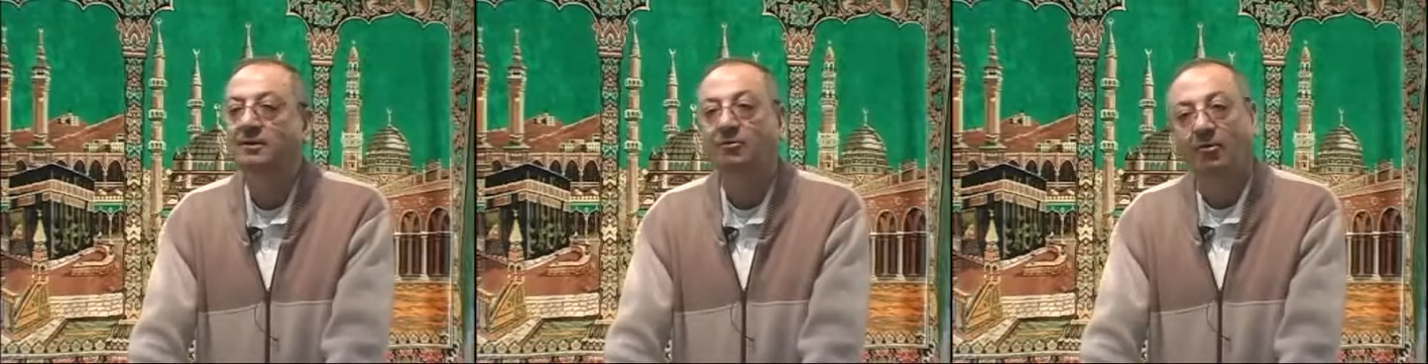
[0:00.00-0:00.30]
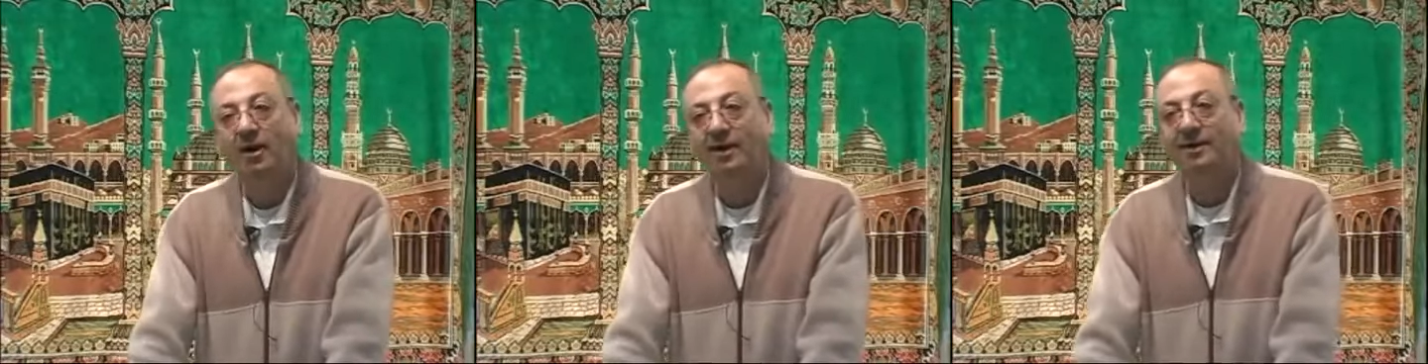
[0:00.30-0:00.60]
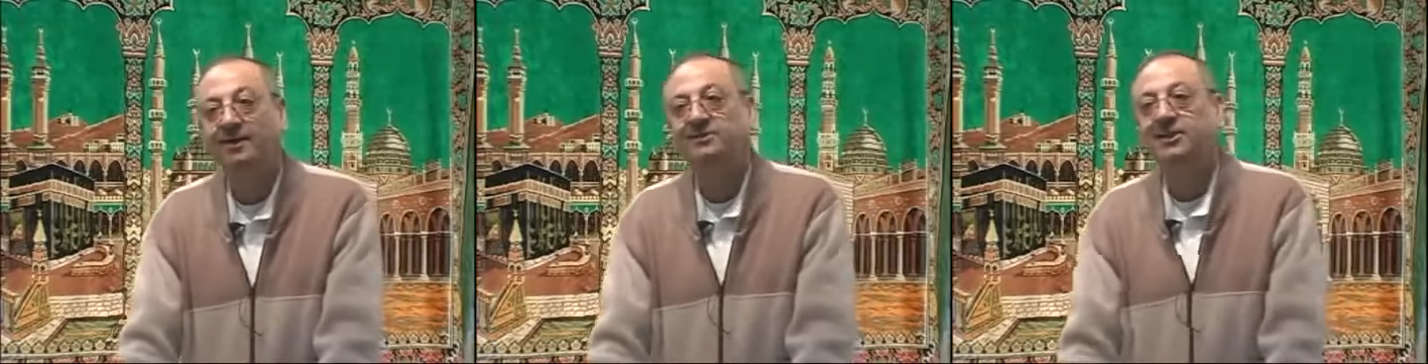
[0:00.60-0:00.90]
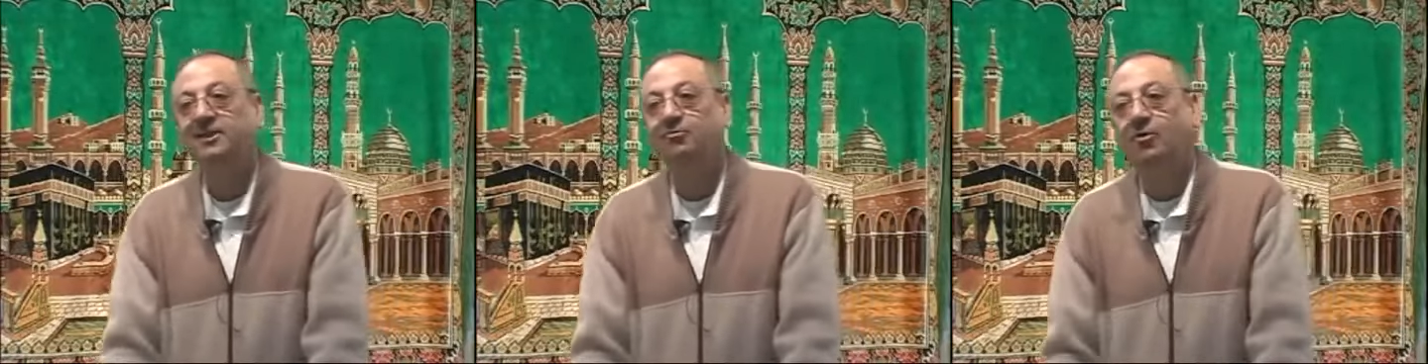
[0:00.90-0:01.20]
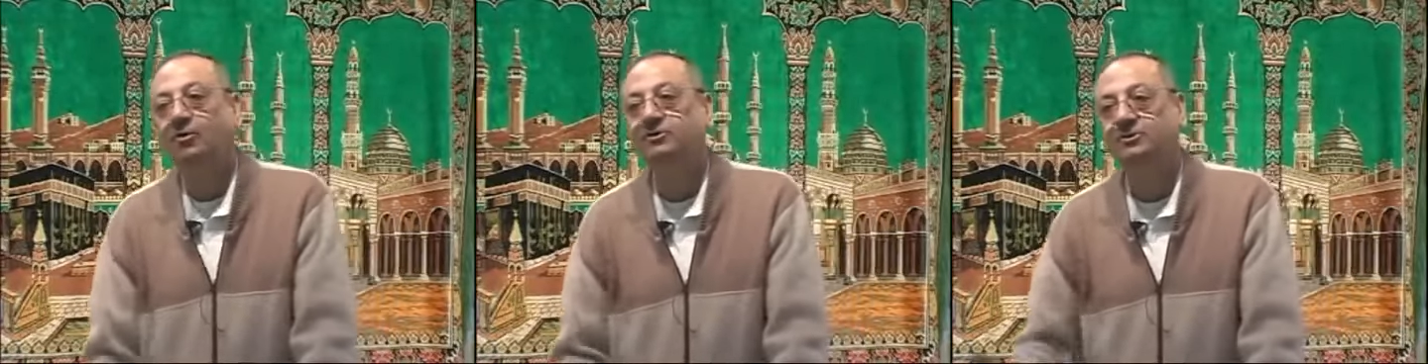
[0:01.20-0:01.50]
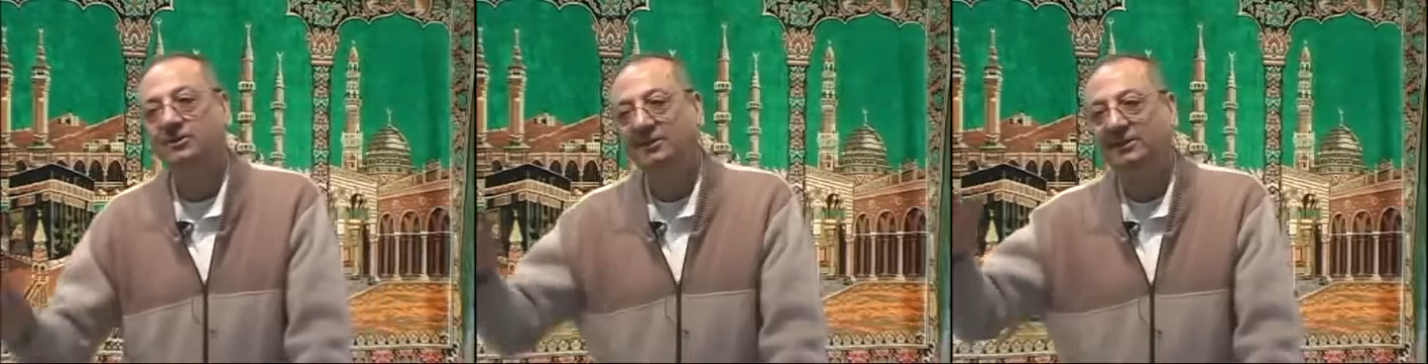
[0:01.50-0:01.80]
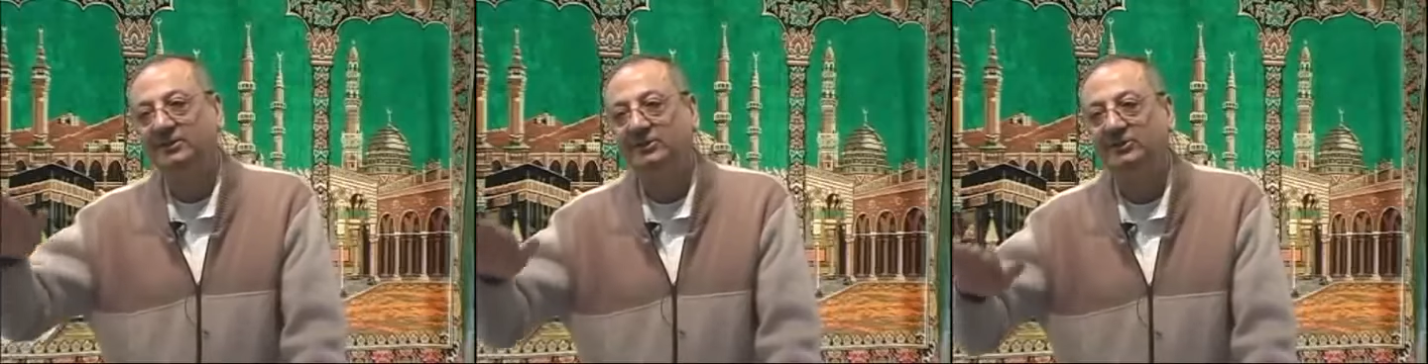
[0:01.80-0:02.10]
While the sun was
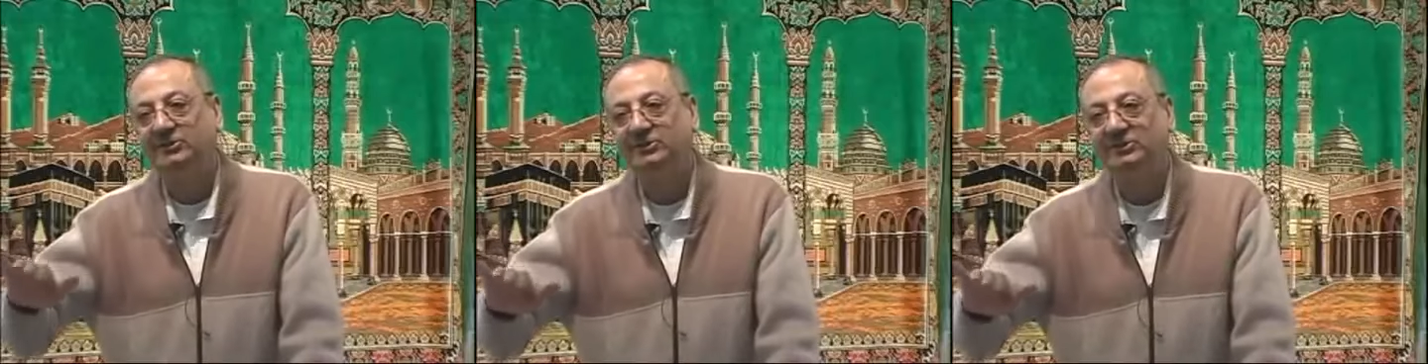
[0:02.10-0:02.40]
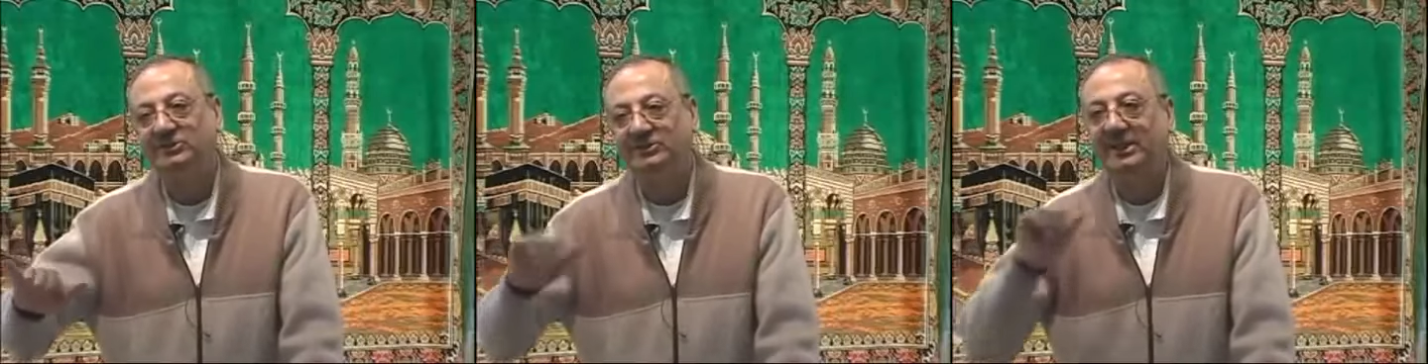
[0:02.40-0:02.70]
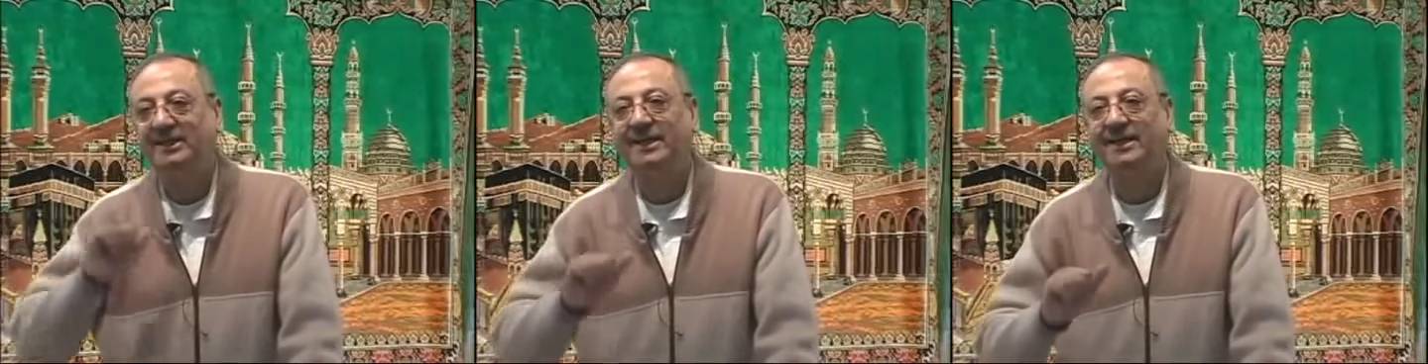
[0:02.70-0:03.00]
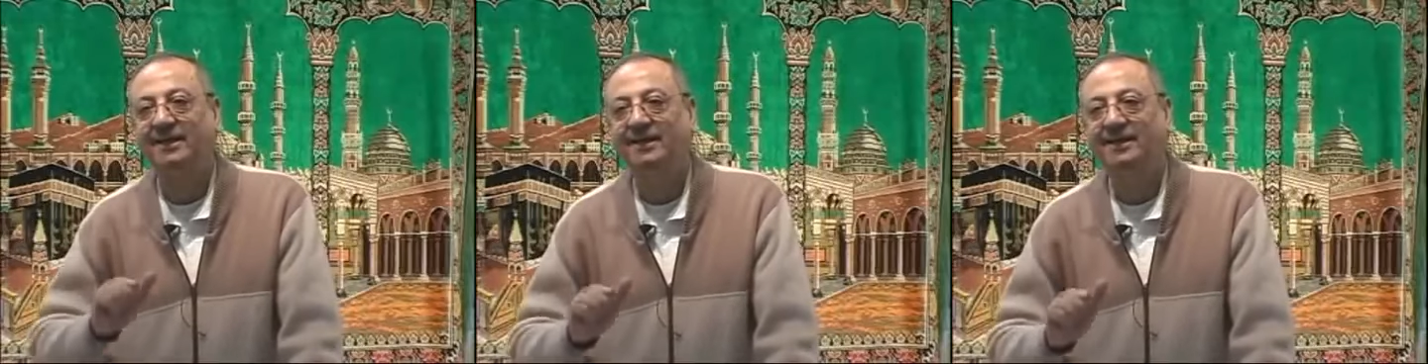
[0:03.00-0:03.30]
setting.